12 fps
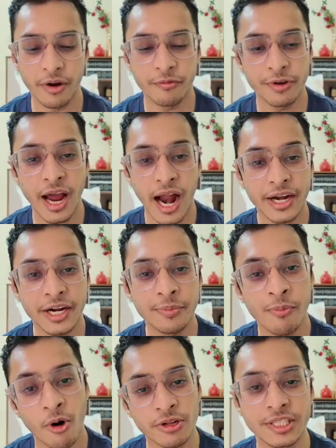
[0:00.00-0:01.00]
we added
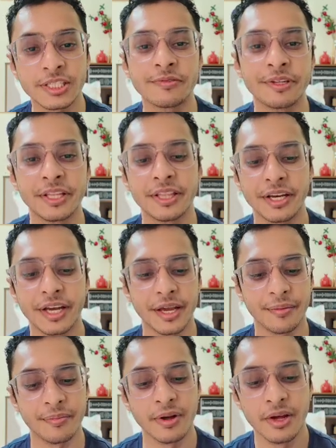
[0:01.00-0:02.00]
pauses within the
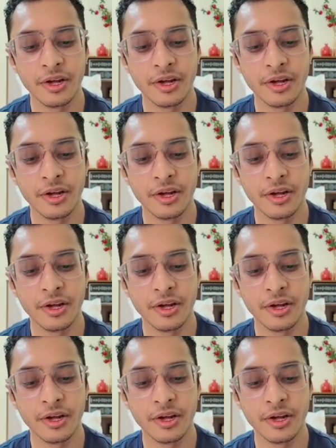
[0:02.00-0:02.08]
game